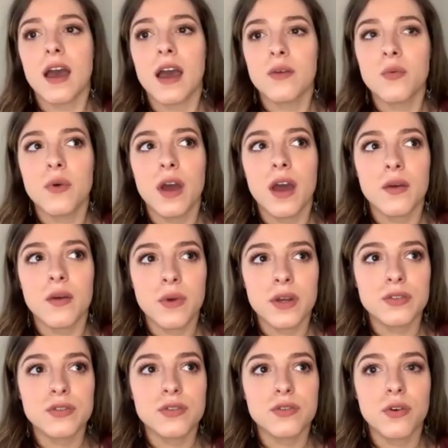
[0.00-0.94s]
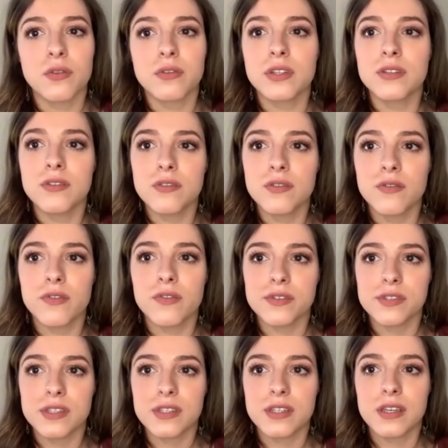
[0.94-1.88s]
I, I went to Oakland
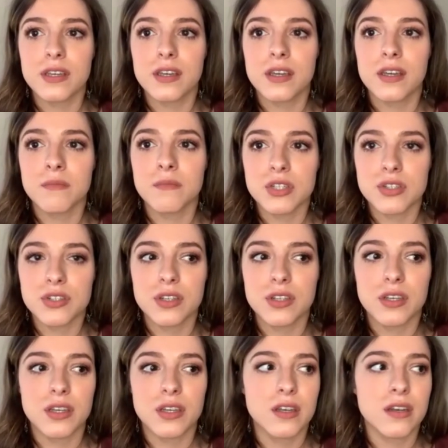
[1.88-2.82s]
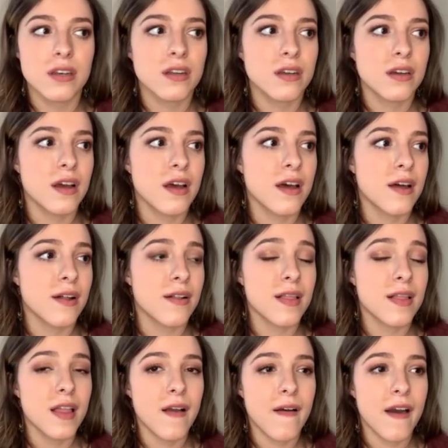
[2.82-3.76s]
University in Michigan uh,
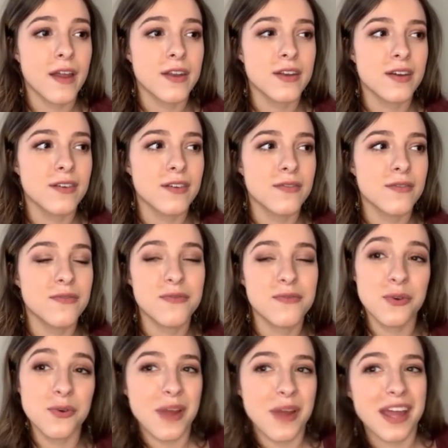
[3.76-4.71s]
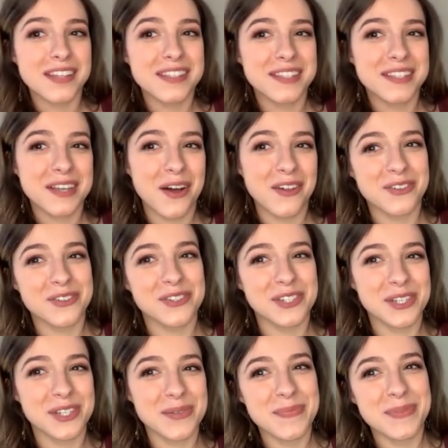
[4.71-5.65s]
on a full ride
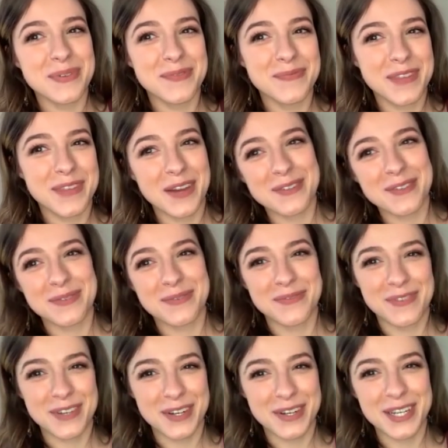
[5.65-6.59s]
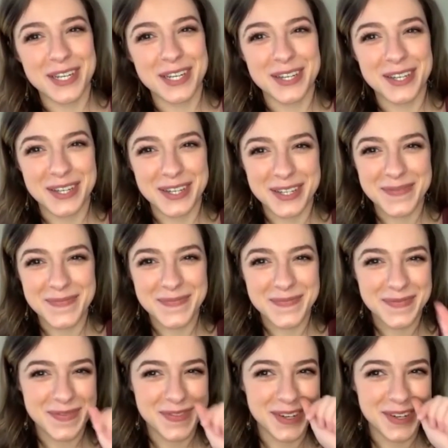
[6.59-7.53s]
scholarship. That was very good,
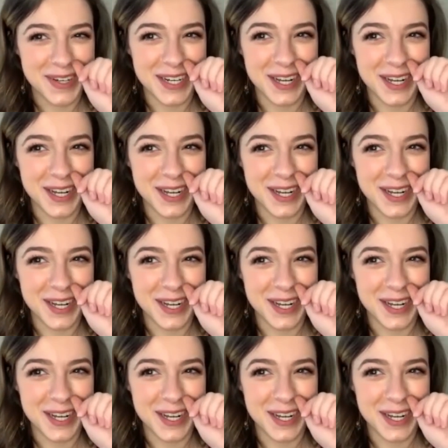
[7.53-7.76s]
very